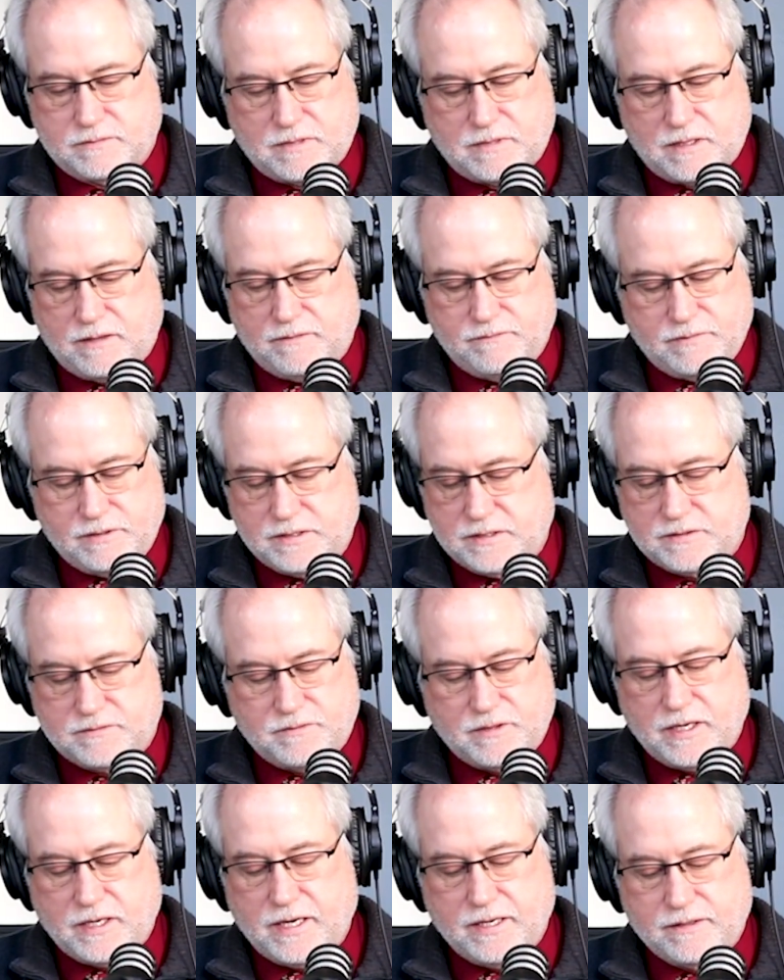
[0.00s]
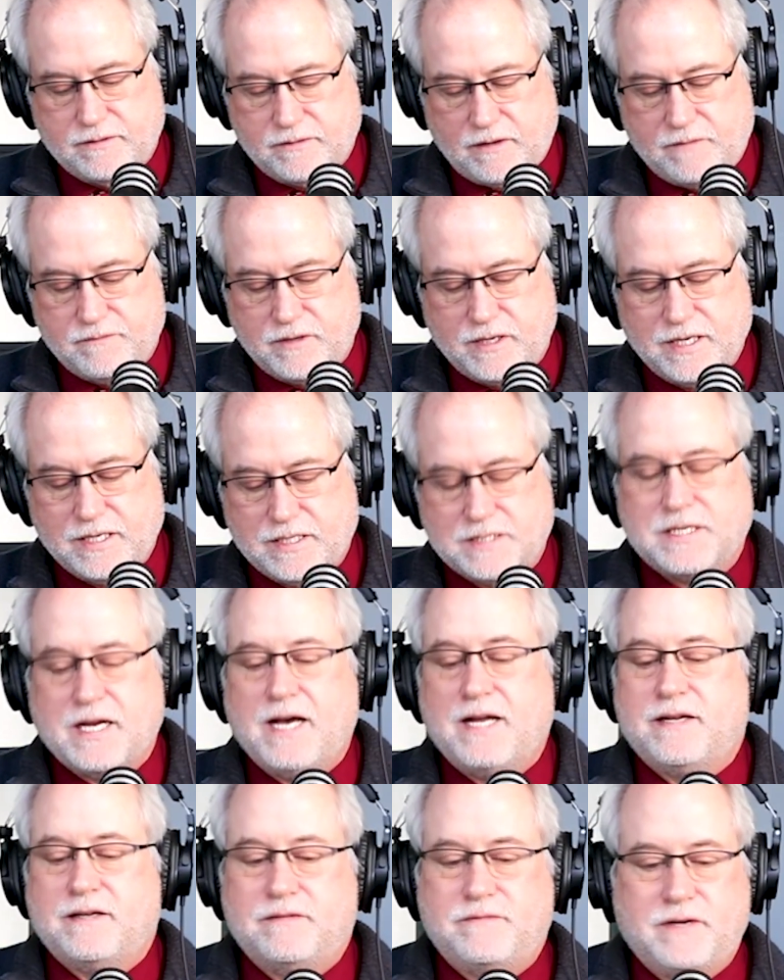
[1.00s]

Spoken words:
I'm very excited,